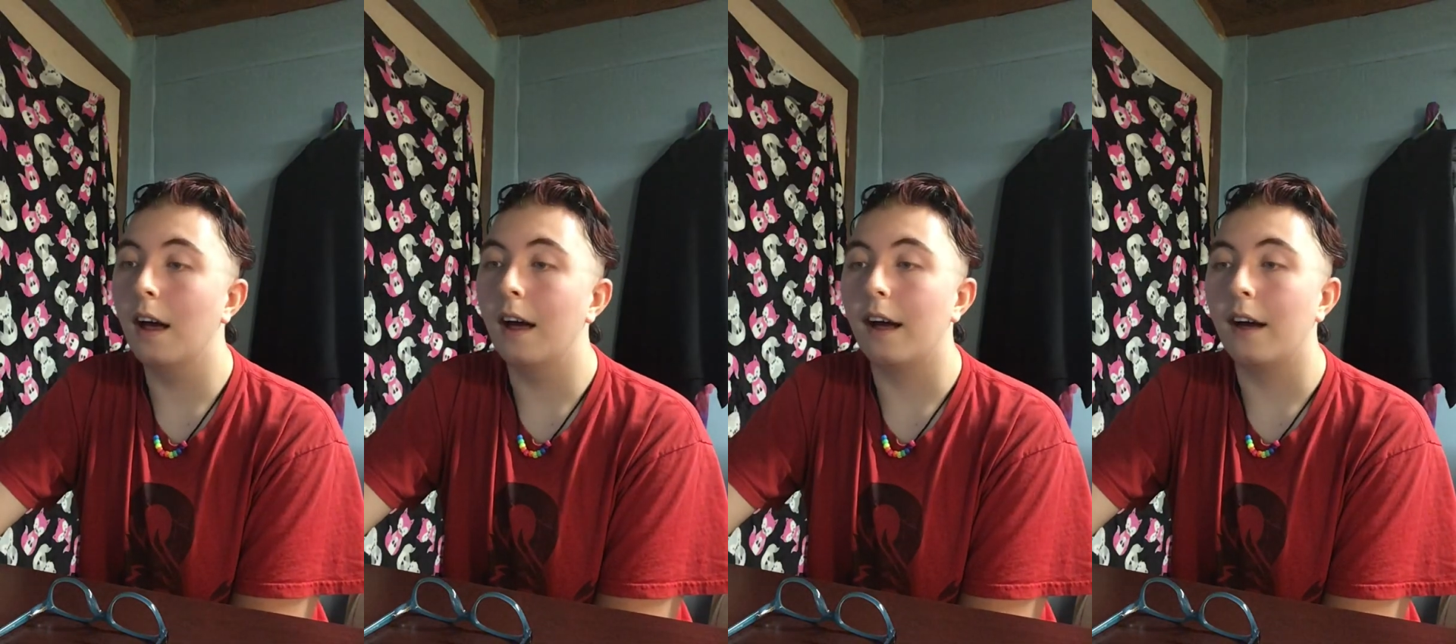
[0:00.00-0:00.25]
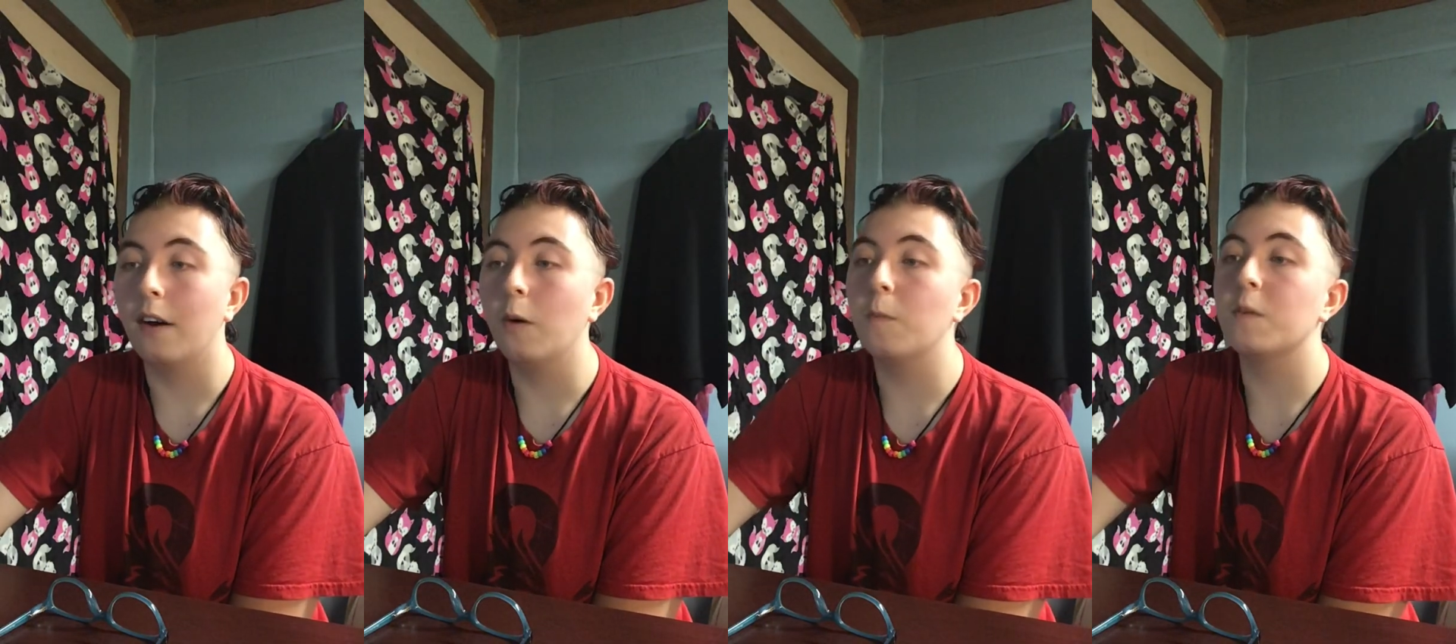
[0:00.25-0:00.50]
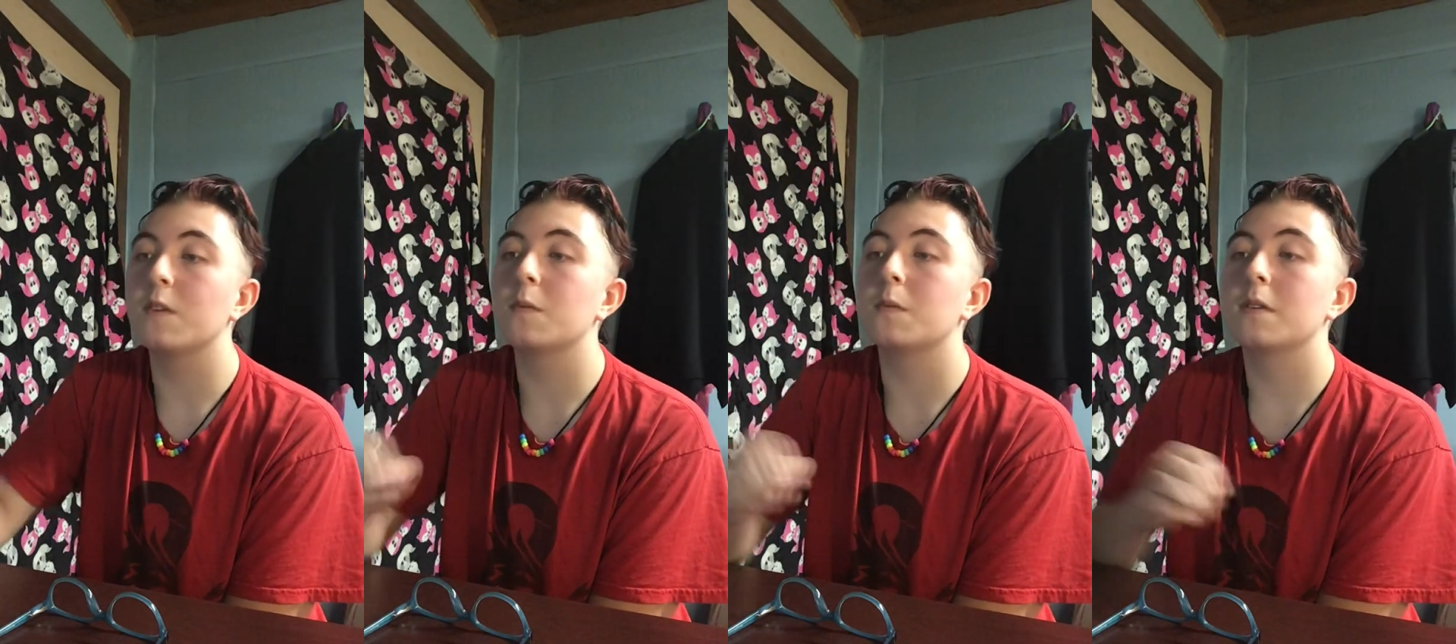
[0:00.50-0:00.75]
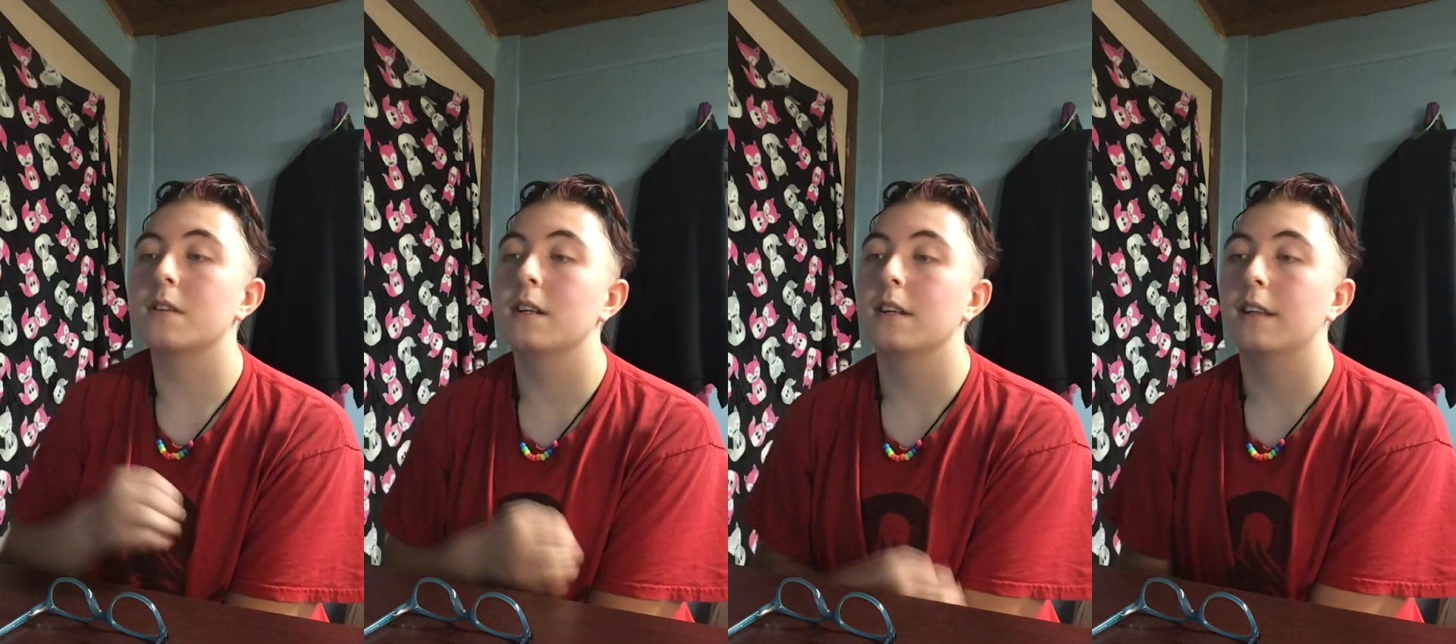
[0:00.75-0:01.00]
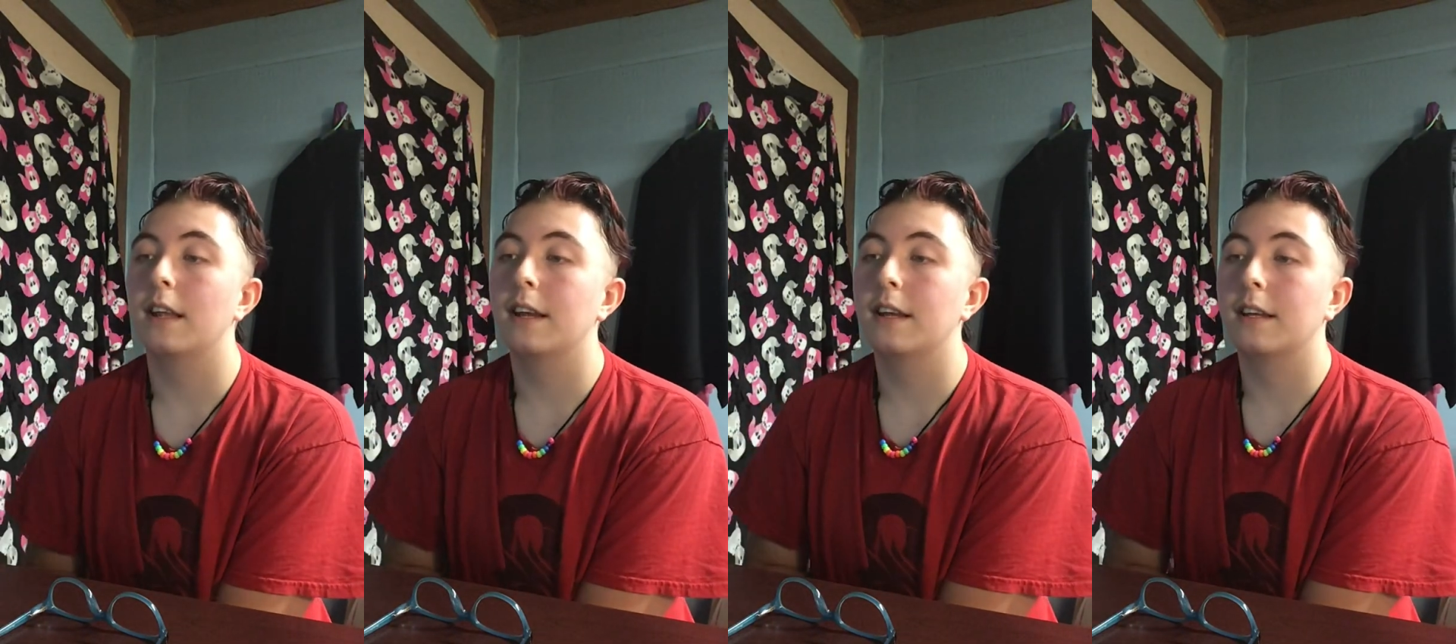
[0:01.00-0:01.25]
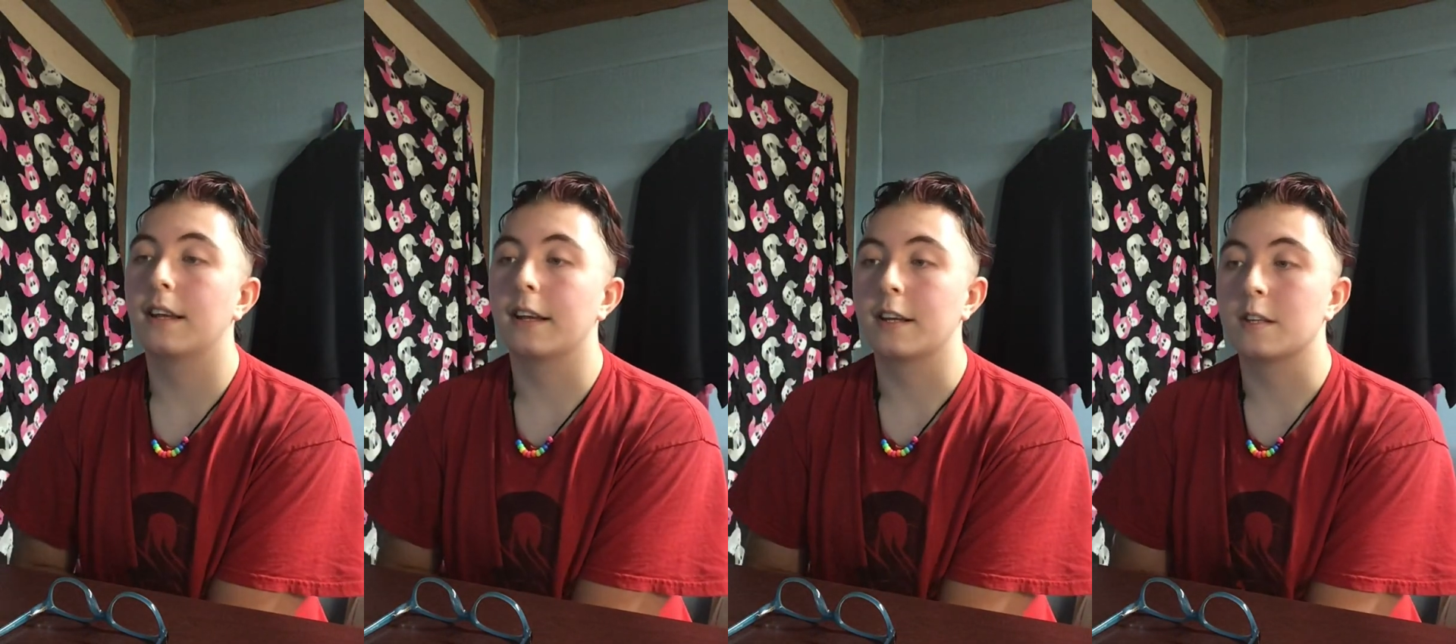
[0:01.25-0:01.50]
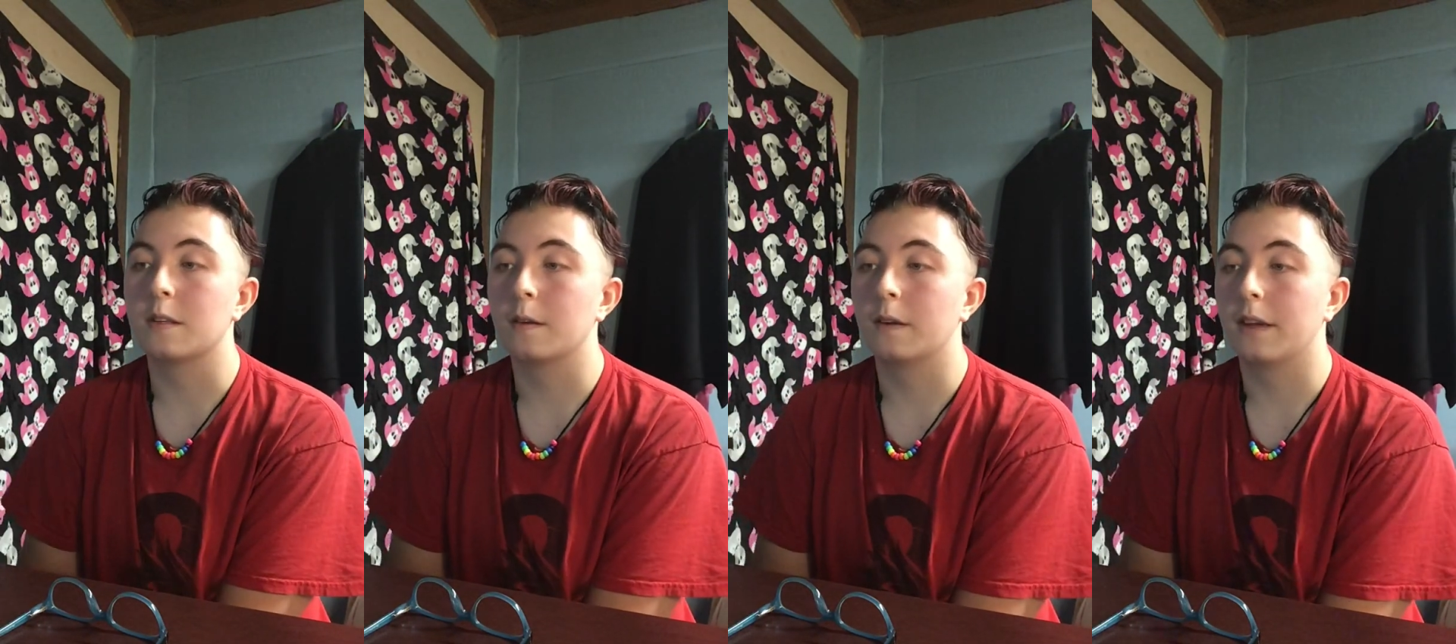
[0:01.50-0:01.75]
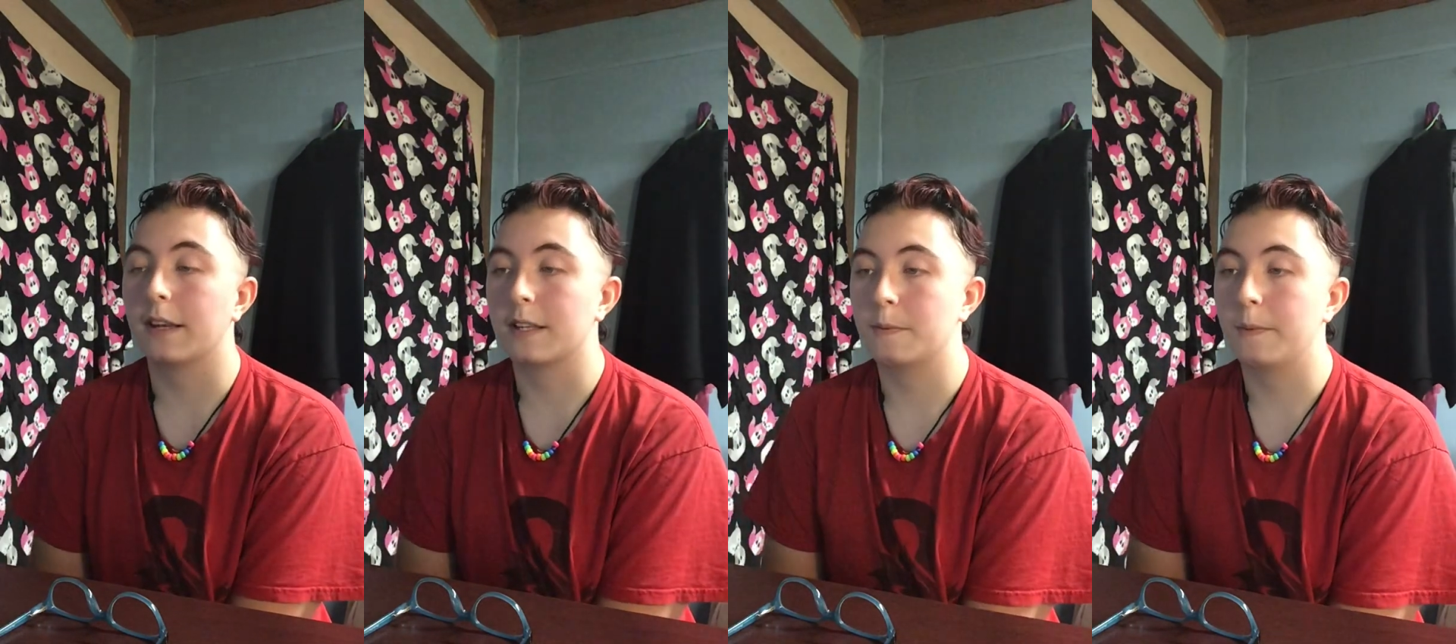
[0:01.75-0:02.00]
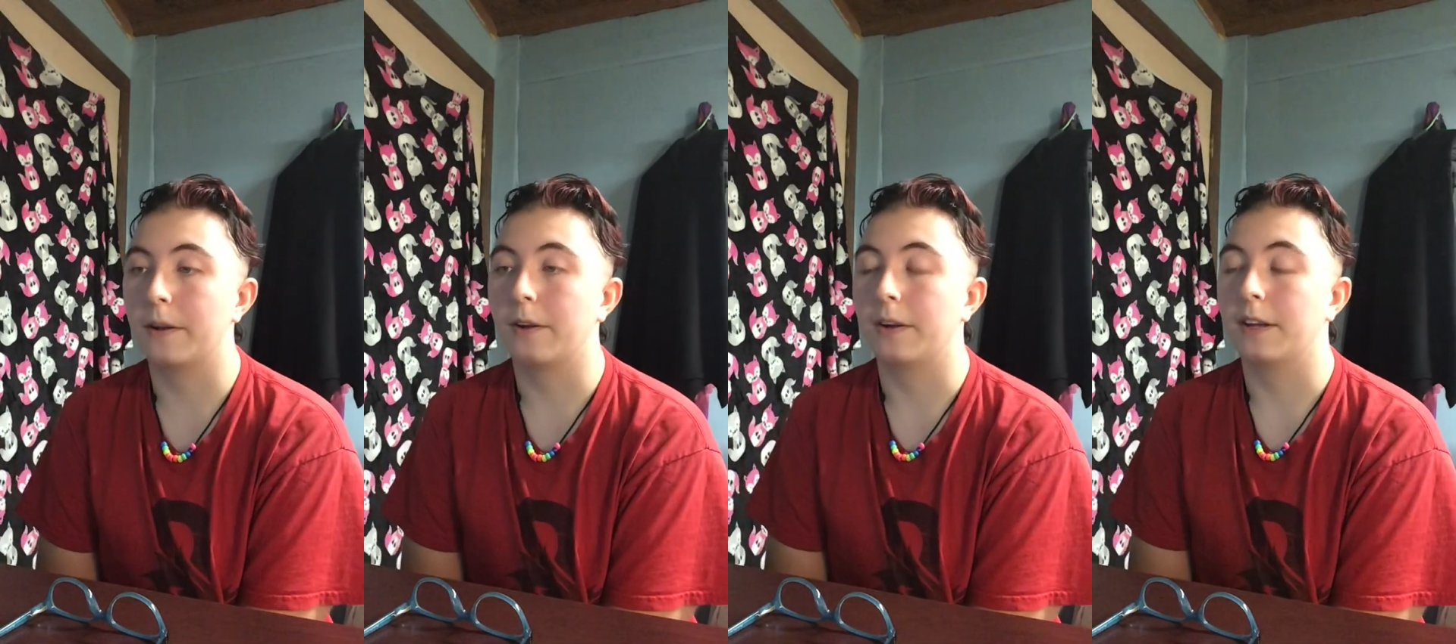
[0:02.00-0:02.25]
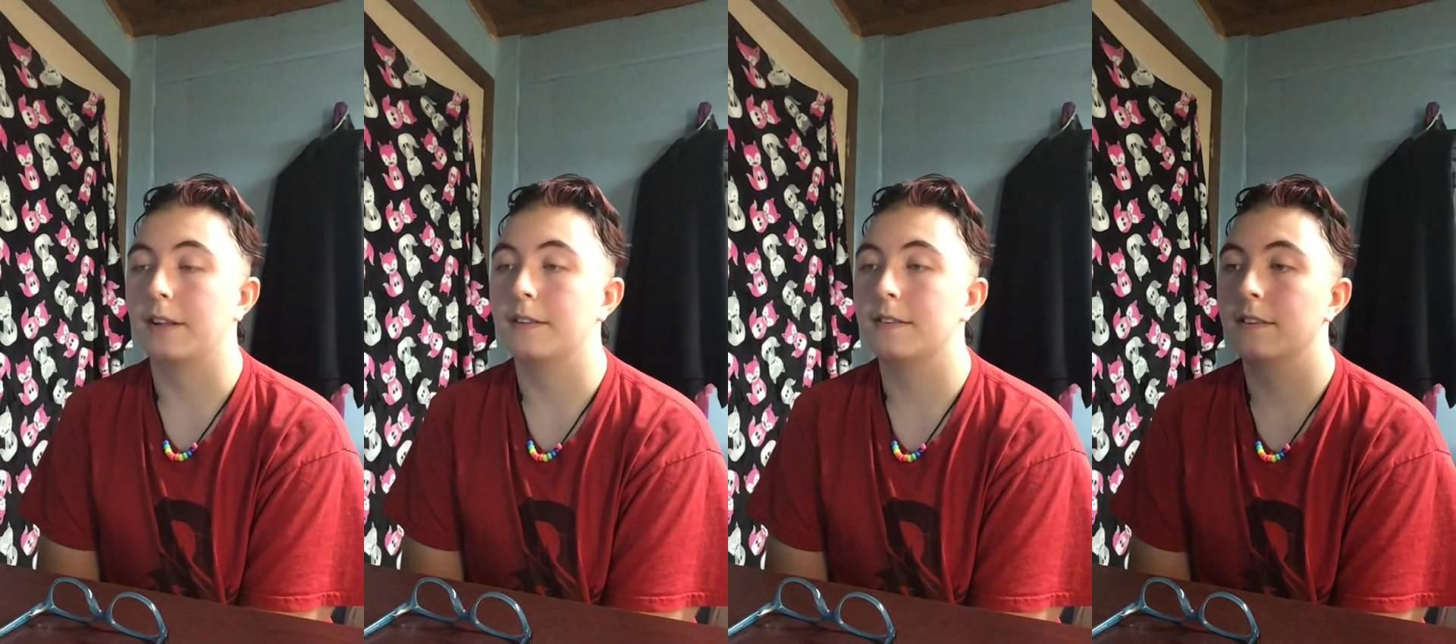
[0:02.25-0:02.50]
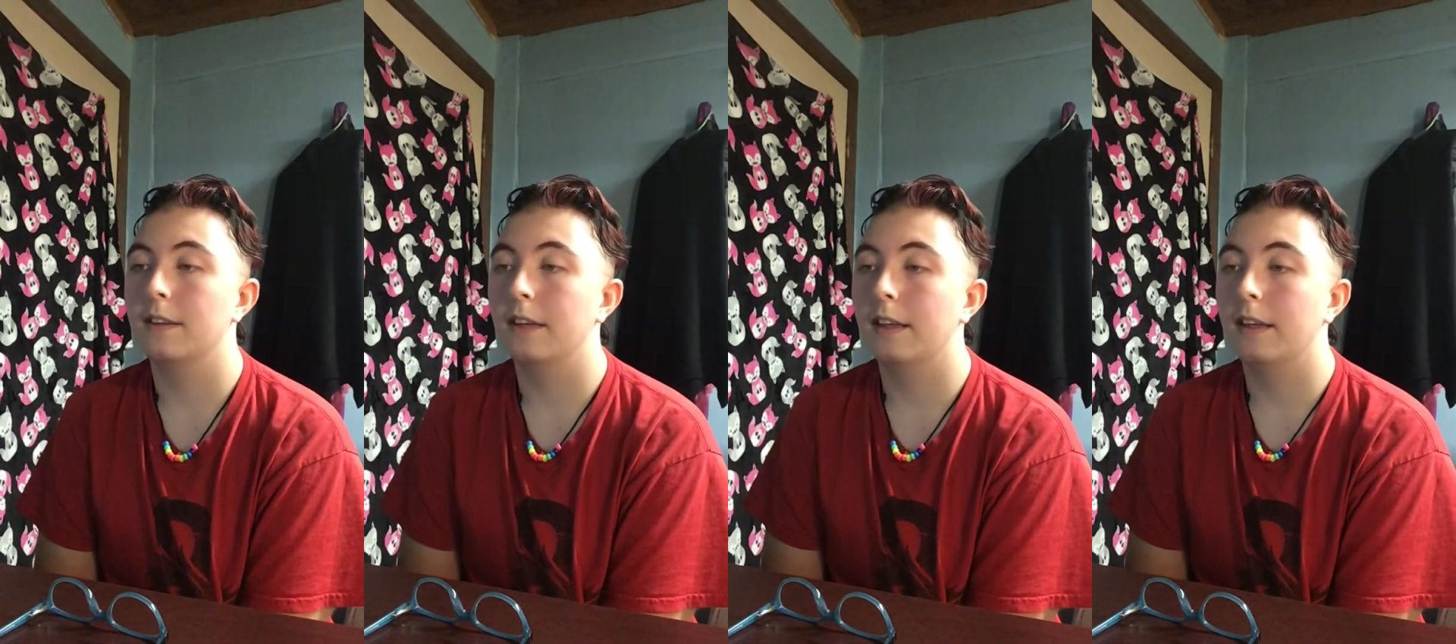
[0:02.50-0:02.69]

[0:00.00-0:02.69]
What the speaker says: I hope this was an enlightening experience,